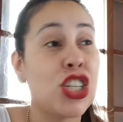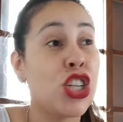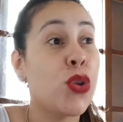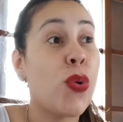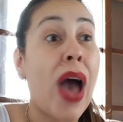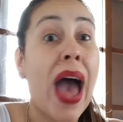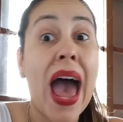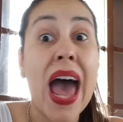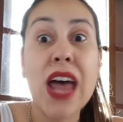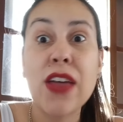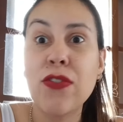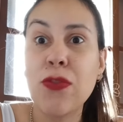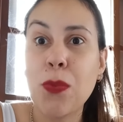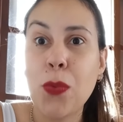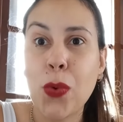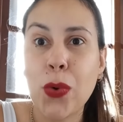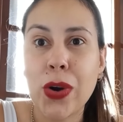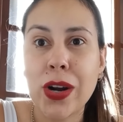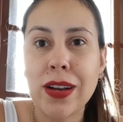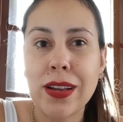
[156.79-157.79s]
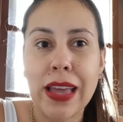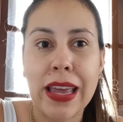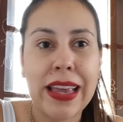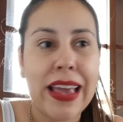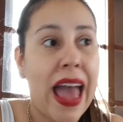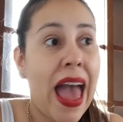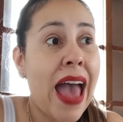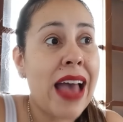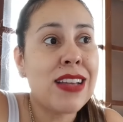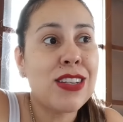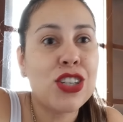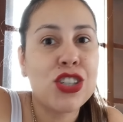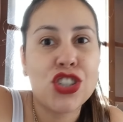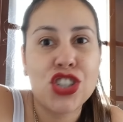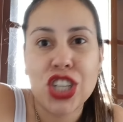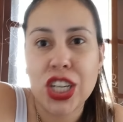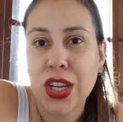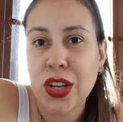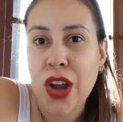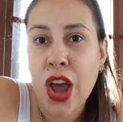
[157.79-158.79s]
you have more like
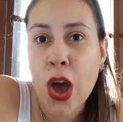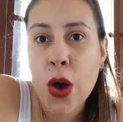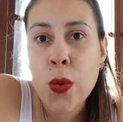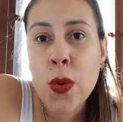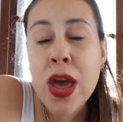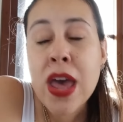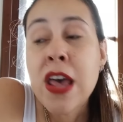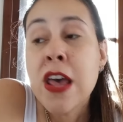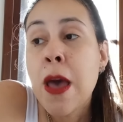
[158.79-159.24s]
energy, you know?